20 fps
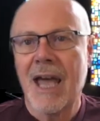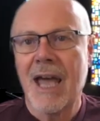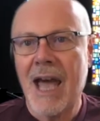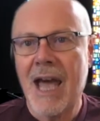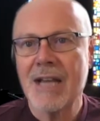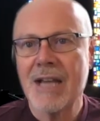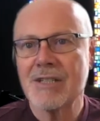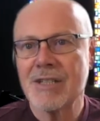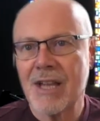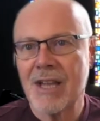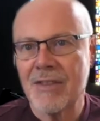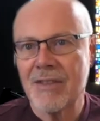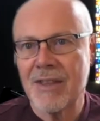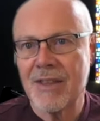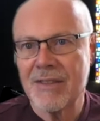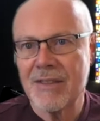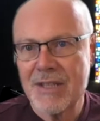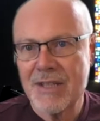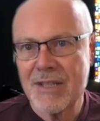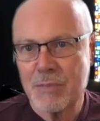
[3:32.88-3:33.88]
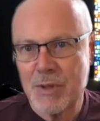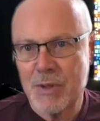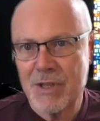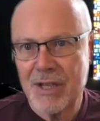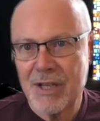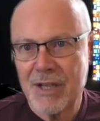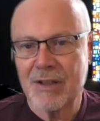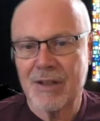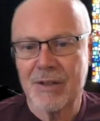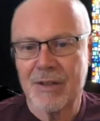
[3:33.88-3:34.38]
Actually, I think this
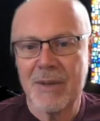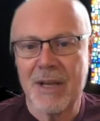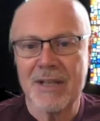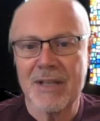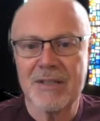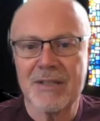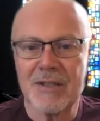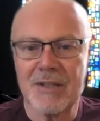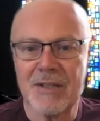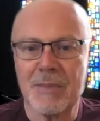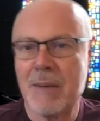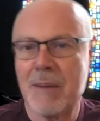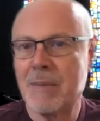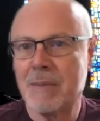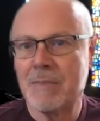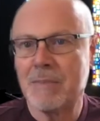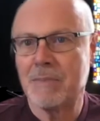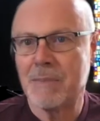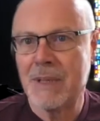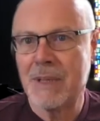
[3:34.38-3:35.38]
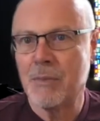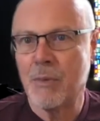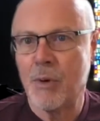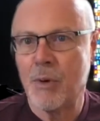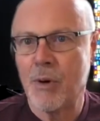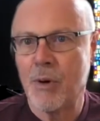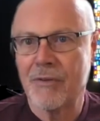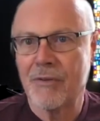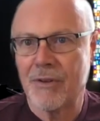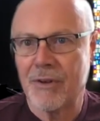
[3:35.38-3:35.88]
particular message may be
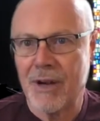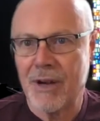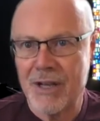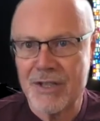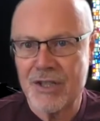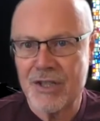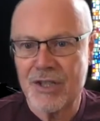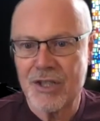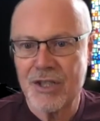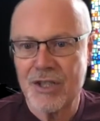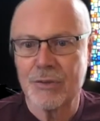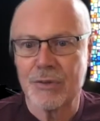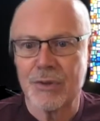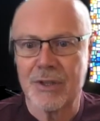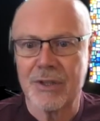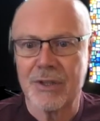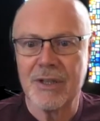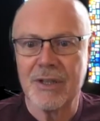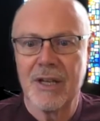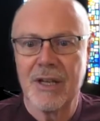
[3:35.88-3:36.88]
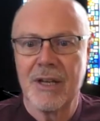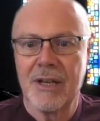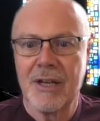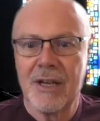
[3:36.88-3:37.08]
more for us children,